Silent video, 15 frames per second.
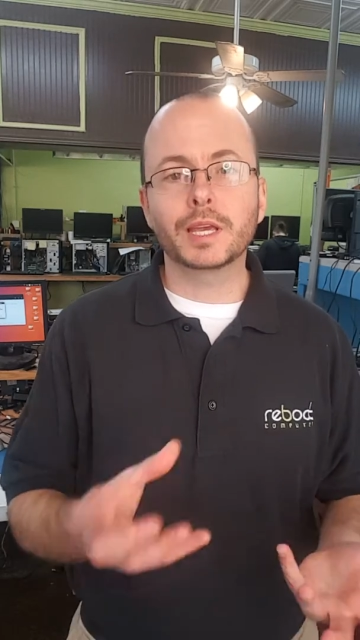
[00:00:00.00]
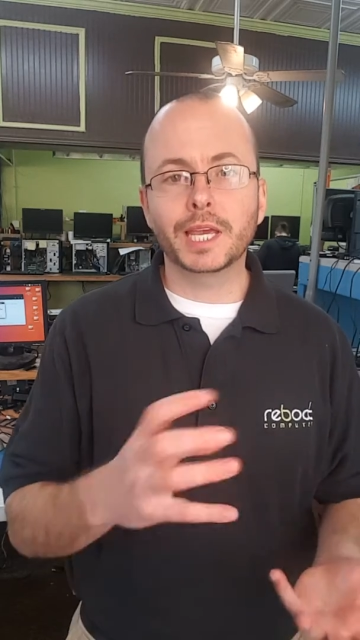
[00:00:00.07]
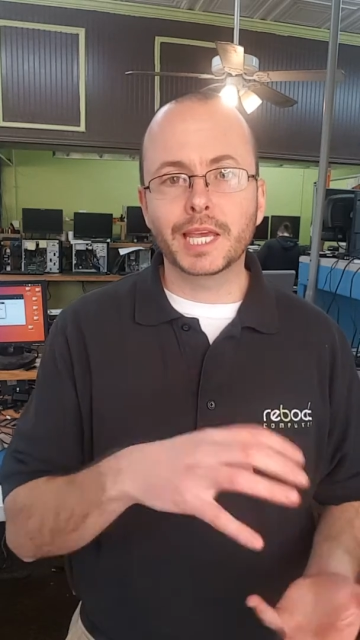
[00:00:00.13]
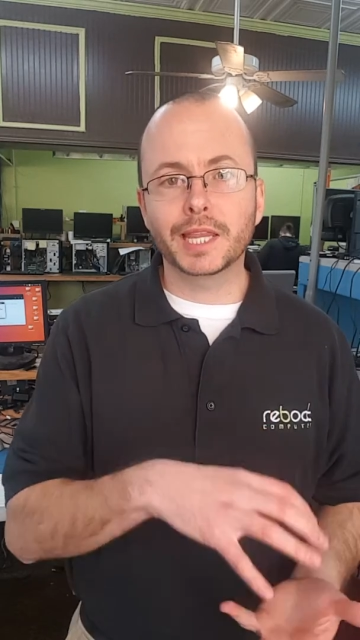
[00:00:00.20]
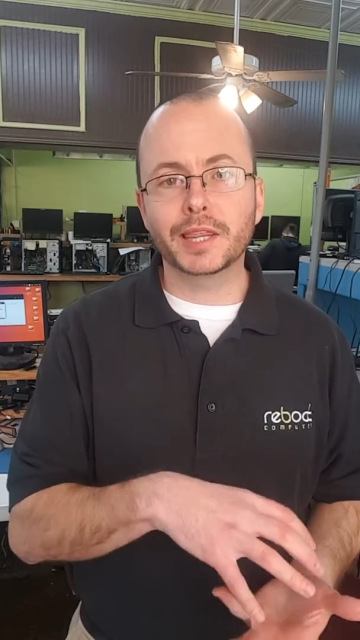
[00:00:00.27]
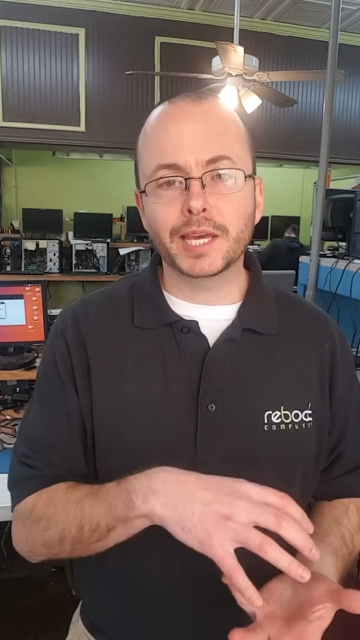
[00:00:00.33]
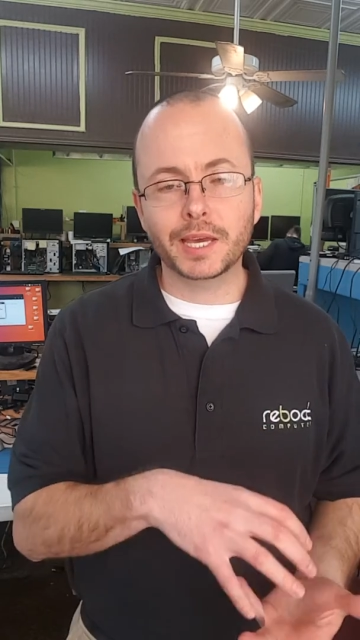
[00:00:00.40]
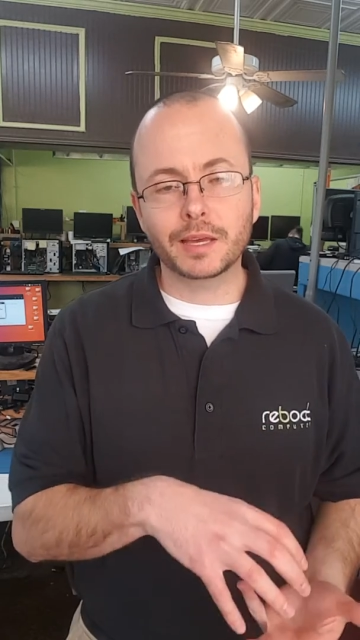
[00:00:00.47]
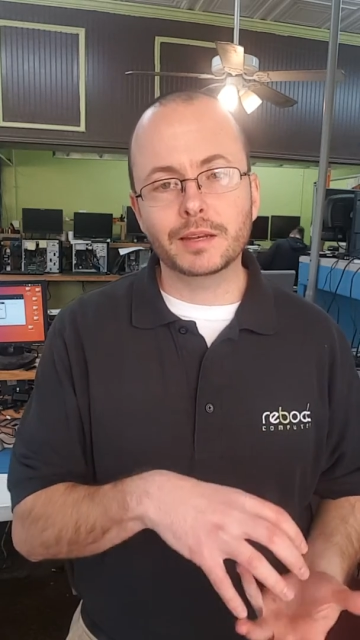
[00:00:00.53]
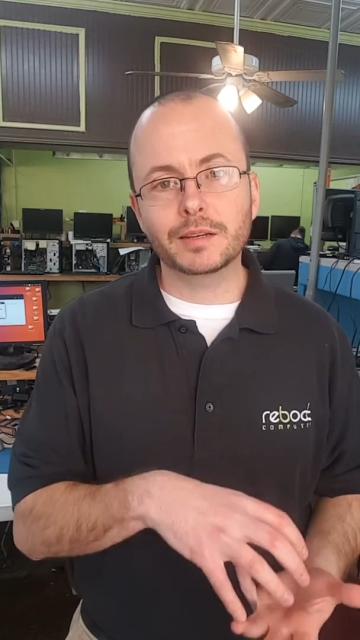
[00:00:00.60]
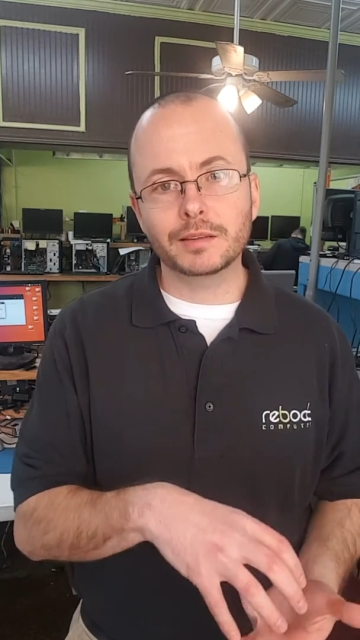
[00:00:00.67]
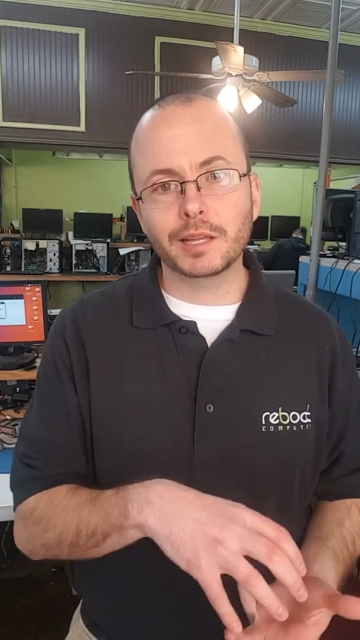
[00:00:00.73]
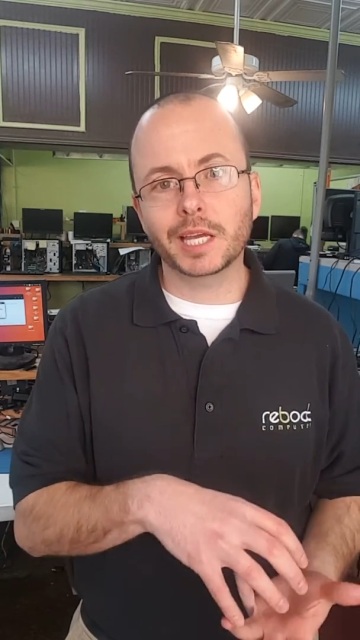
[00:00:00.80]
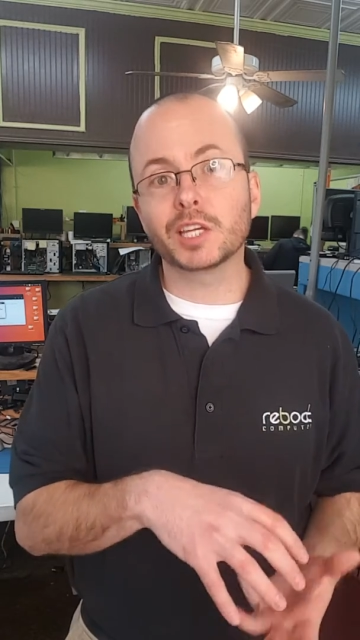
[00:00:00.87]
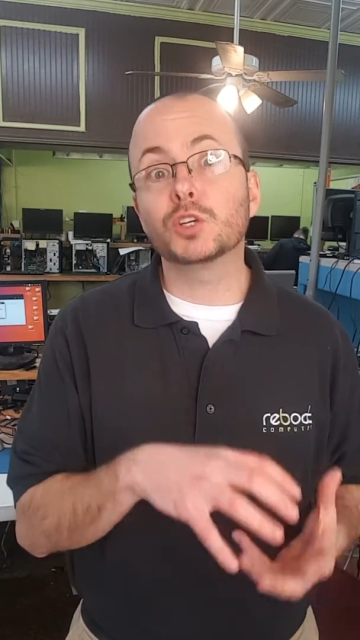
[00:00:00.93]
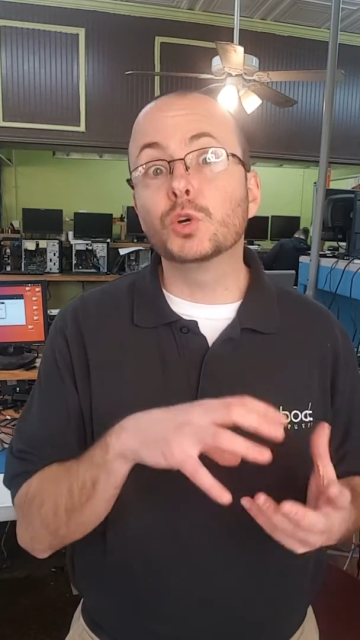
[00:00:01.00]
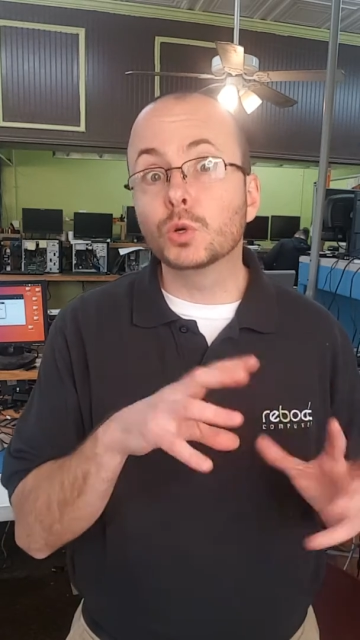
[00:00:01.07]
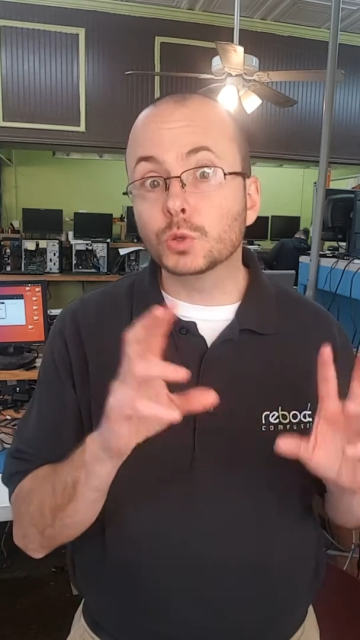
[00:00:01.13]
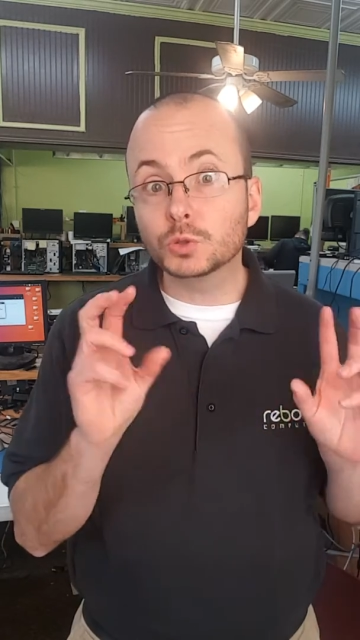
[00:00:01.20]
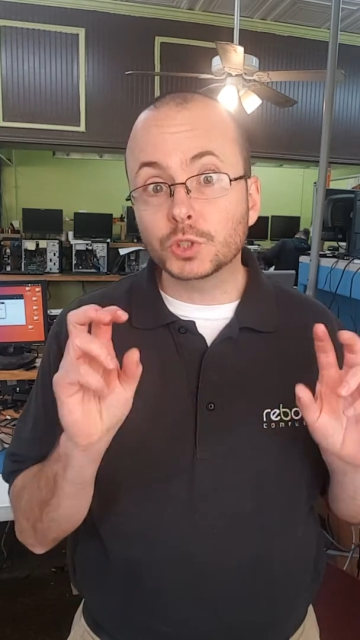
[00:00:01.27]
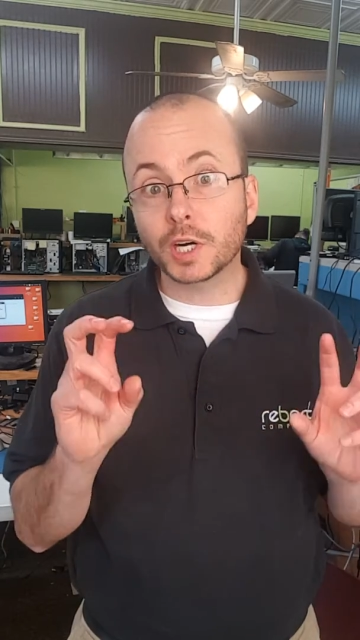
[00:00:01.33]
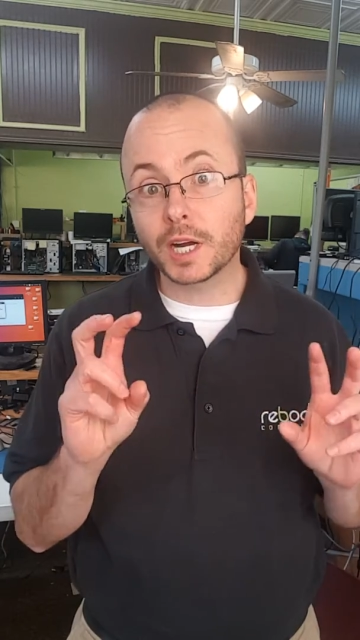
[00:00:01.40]
in that like
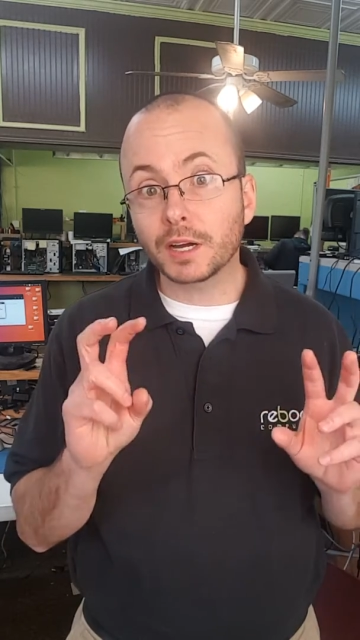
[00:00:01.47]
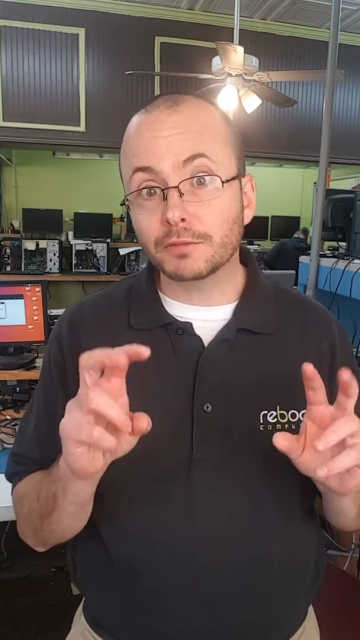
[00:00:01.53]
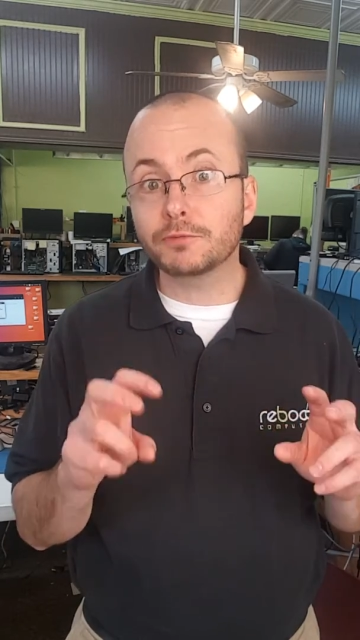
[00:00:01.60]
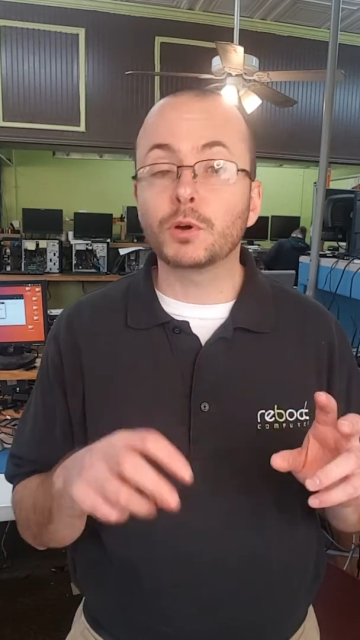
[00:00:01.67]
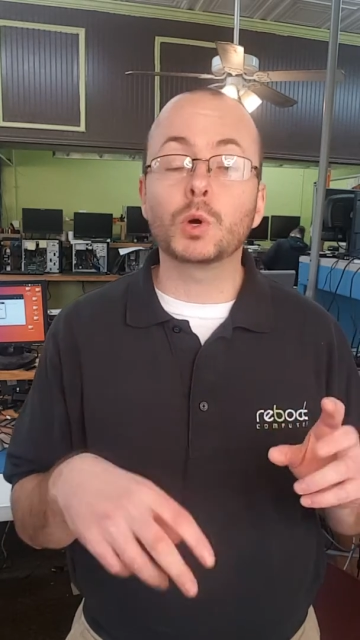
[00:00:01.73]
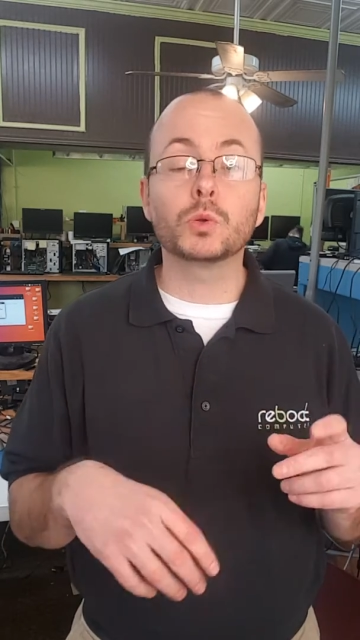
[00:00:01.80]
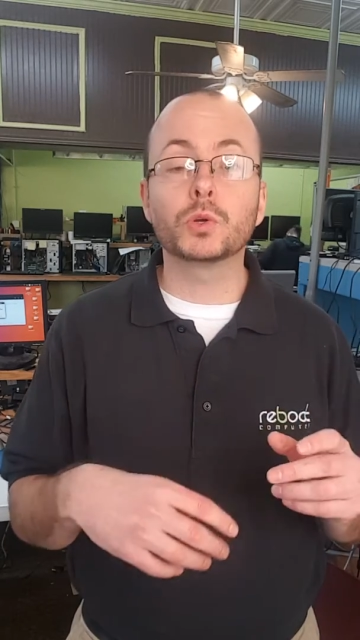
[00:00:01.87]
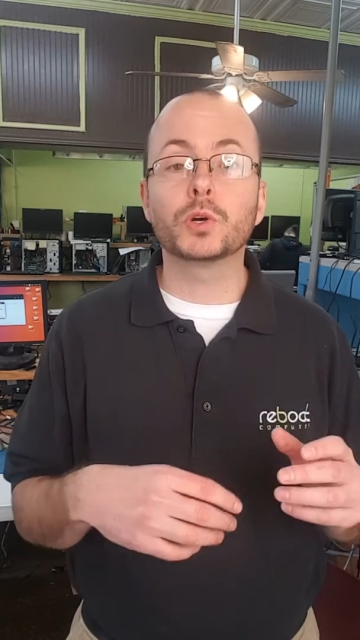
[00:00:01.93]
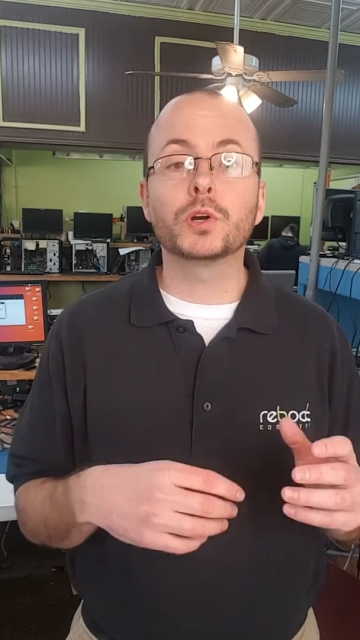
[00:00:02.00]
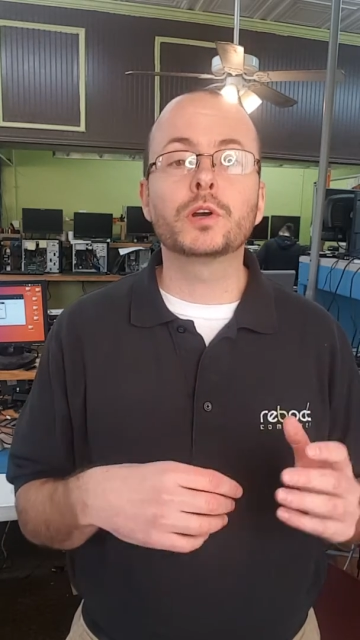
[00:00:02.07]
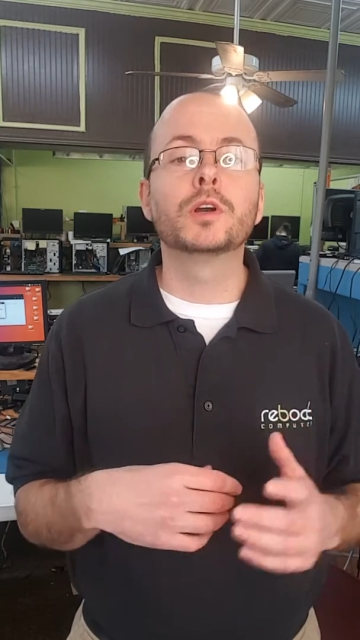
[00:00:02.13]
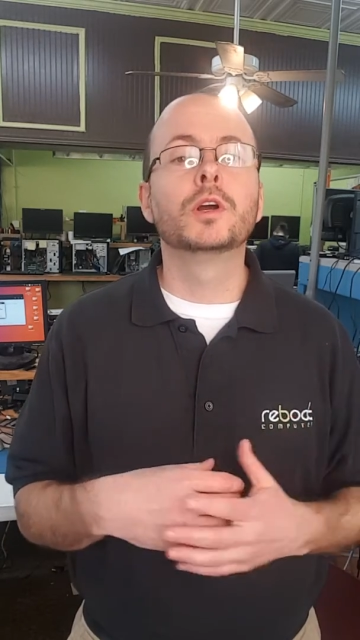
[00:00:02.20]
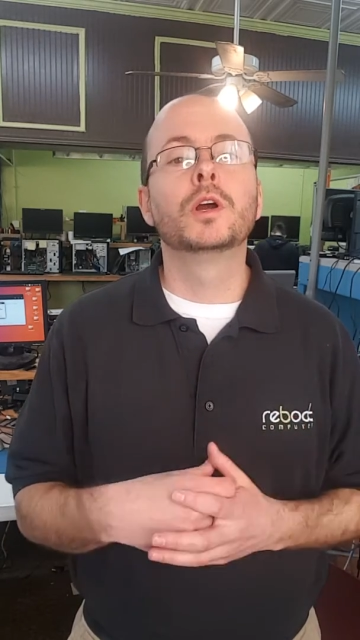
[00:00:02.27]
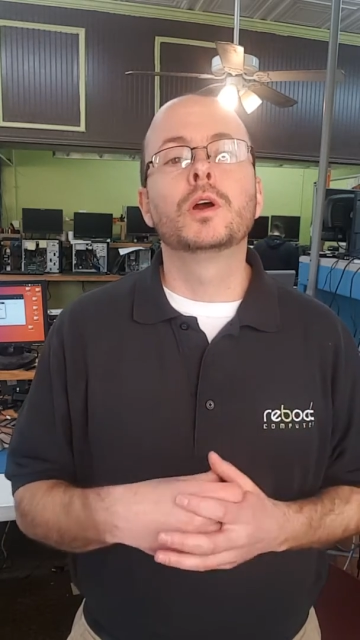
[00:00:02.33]
Google Drive folder